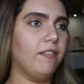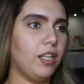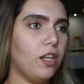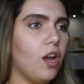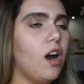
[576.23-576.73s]
have
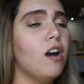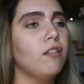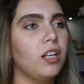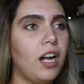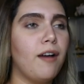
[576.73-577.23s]
a yacht?
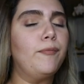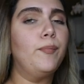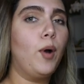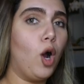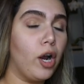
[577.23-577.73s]
We're gonna
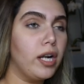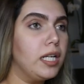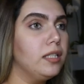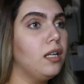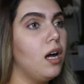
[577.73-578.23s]
have
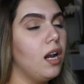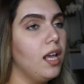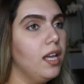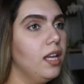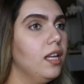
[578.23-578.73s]
parties on
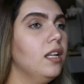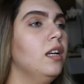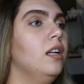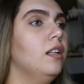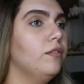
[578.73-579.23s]
it.
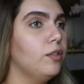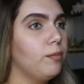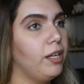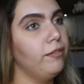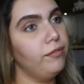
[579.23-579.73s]
If you're my